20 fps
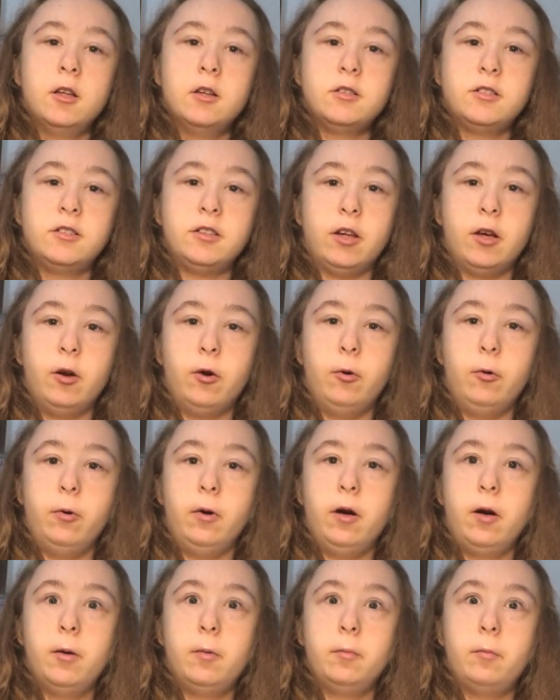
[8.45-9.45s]
So,
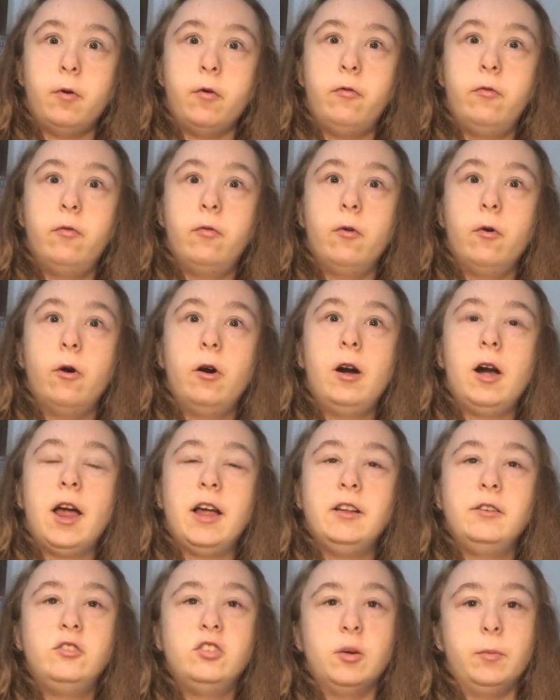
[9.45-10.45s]
before
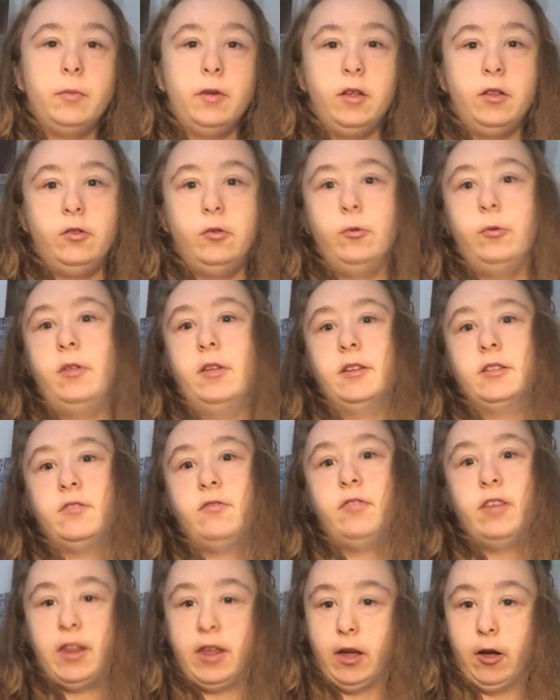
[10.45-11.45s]
I jump into this
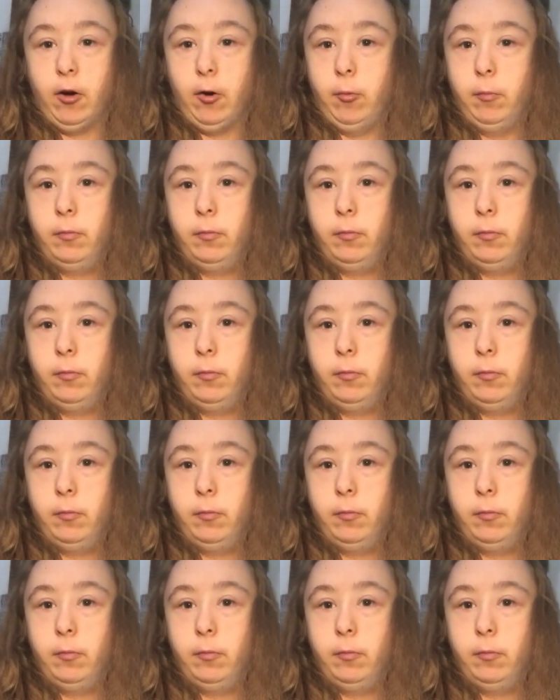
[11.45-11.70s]
video,